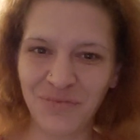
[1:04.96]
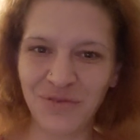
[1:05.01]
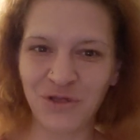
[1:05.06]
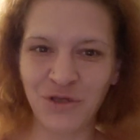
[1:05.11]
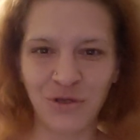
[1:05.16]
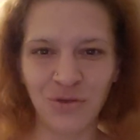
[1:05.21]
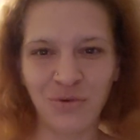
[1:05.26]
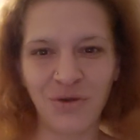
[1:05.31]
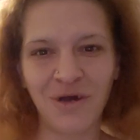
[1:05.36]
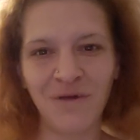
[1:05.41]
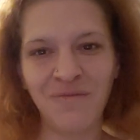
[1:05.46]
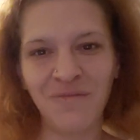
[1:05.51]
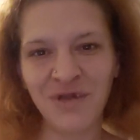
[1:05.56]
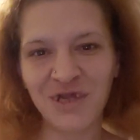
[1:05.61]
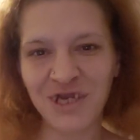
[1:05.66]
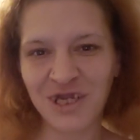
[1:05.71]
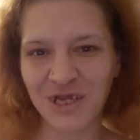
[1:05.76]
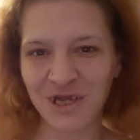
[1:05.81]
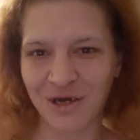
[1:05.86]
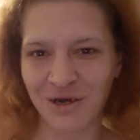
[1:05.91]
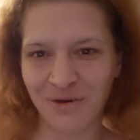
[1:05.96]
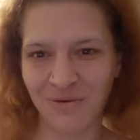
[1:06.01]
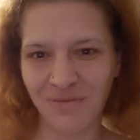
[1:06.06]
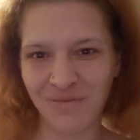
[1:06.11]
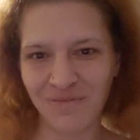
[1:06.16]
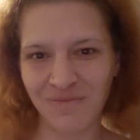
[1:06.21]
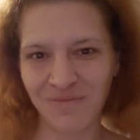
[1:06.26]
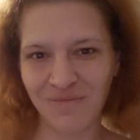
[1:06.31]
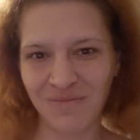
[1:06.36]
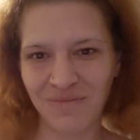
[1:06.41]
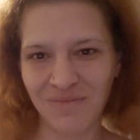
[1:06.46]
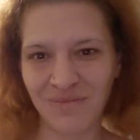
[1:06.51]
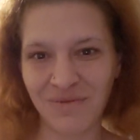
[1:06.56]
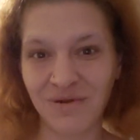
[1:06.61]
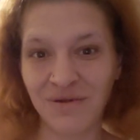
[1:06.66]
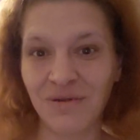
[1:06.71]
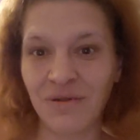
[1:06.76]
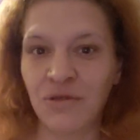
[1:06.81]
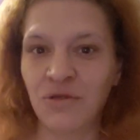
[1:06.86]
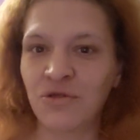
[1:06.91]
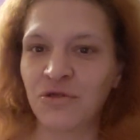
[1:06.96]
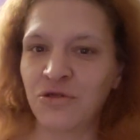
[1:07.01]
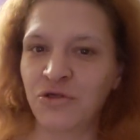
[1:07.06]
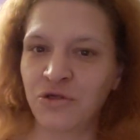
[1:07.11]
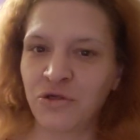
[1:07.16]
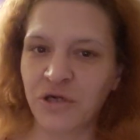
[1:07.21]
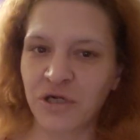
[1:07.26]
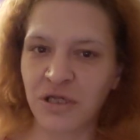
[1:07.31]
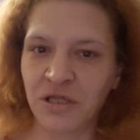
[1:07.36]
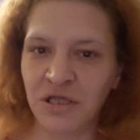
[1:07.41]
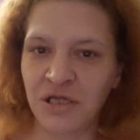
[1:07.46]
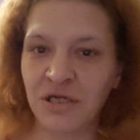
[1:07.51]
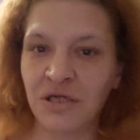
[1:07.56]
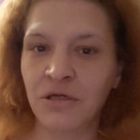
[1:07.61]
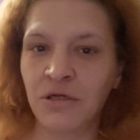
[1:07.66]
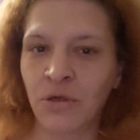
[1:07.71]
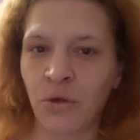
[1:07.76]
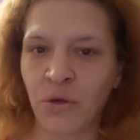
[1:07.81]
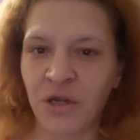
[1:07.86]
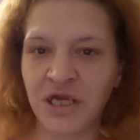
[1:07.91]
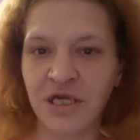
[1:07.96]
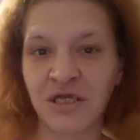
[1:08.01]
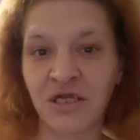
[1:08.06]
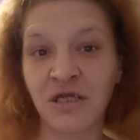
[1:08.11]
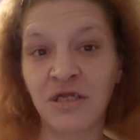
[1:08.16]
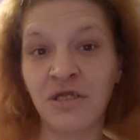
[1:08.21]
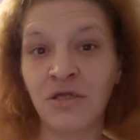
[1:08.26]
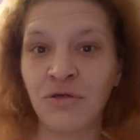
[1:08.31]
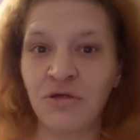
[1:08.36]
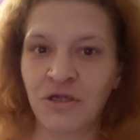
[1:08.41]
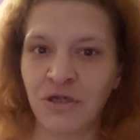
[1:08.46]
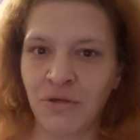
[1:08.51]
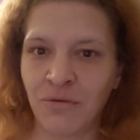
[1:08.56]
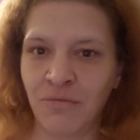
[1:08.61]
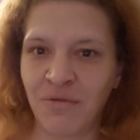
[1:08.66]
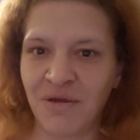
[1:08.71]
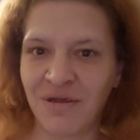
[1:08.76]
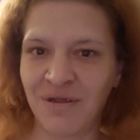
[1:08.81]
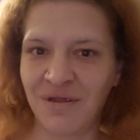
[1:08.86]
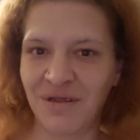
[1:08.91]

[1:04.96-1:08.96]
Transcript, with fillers: do a video strictly going to YouTube.